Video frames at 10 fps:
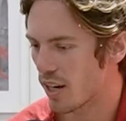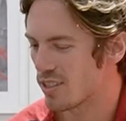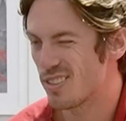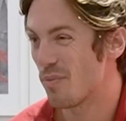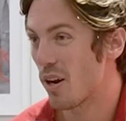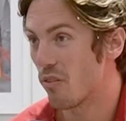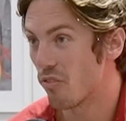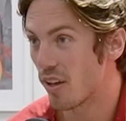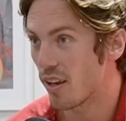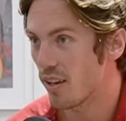I kind of just did my own
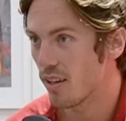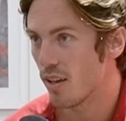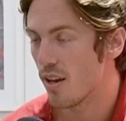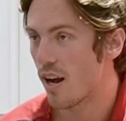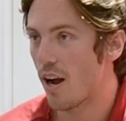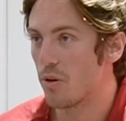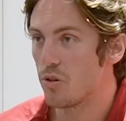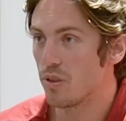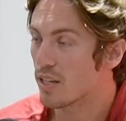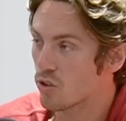thing. I would
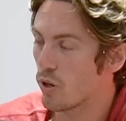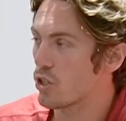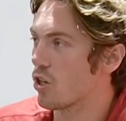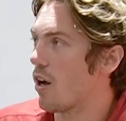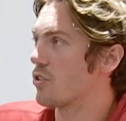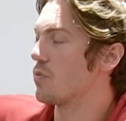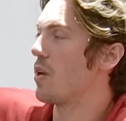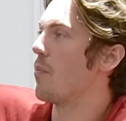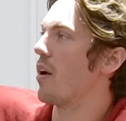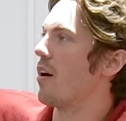do less quick shots, just
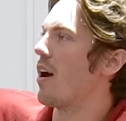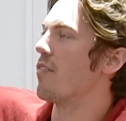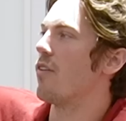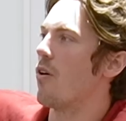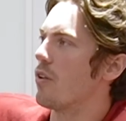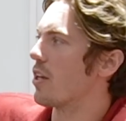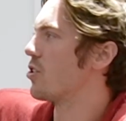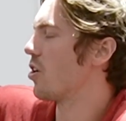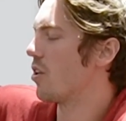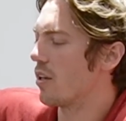me on my iPhone, like
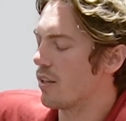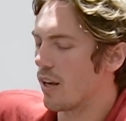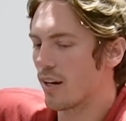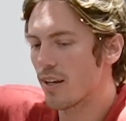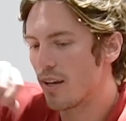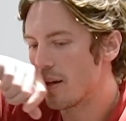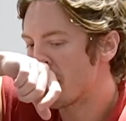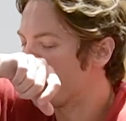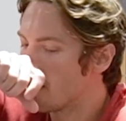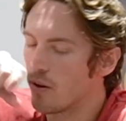chilling, like,
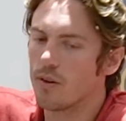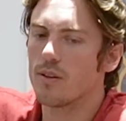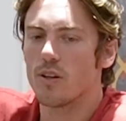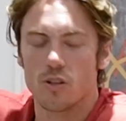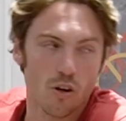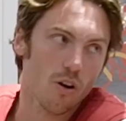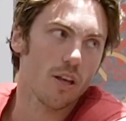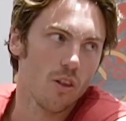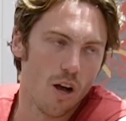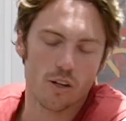you know, girl,
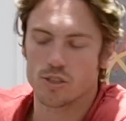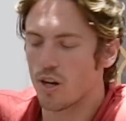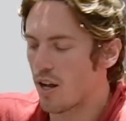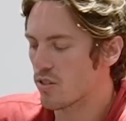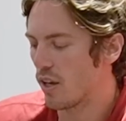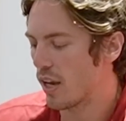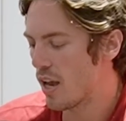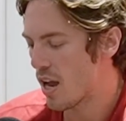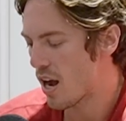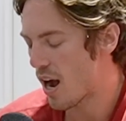like longer shots. So, like,
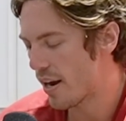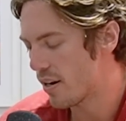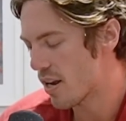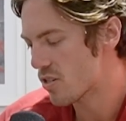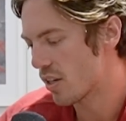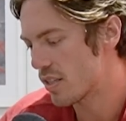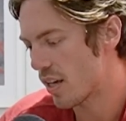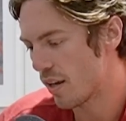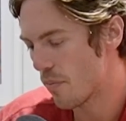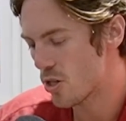I didn't necessarily
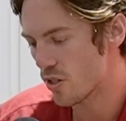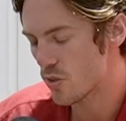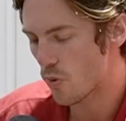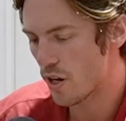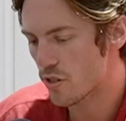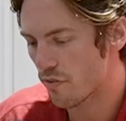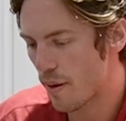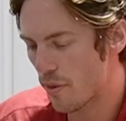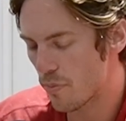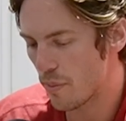take much inspiration from
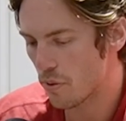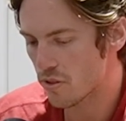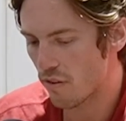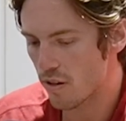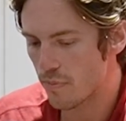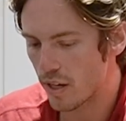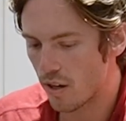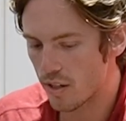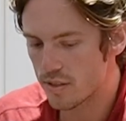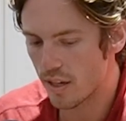other people as far as my
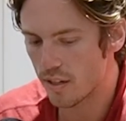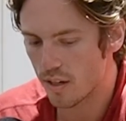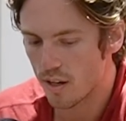content.